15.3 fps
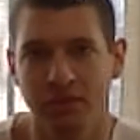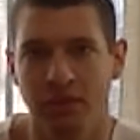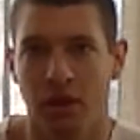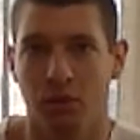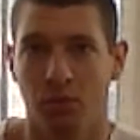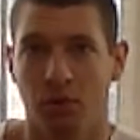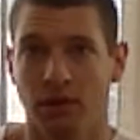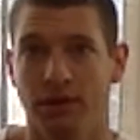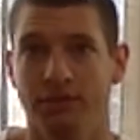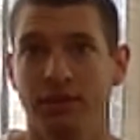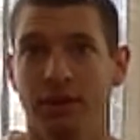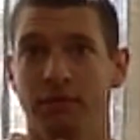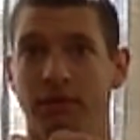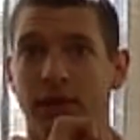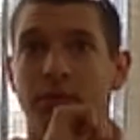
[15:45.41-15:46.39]
A lot of walnuts
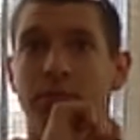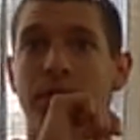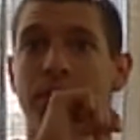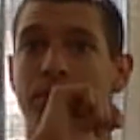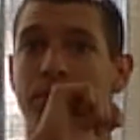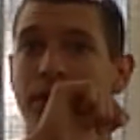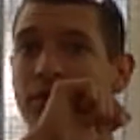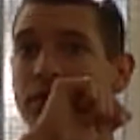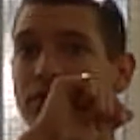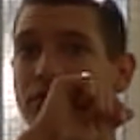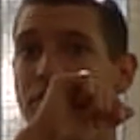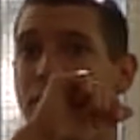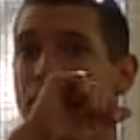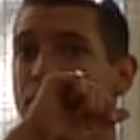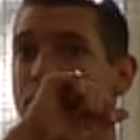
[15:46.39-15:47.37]
have a little bit of
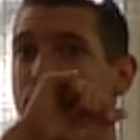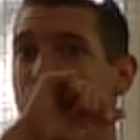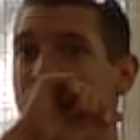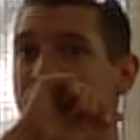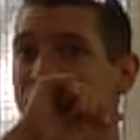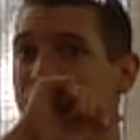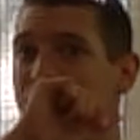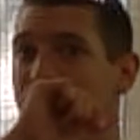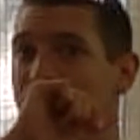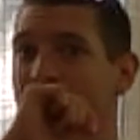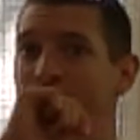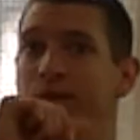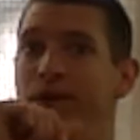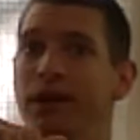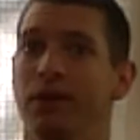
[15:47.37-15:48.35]
bitterness to them, especially if
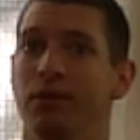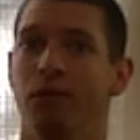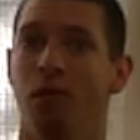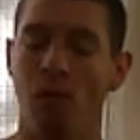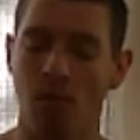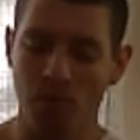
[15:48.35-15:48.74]
they've been out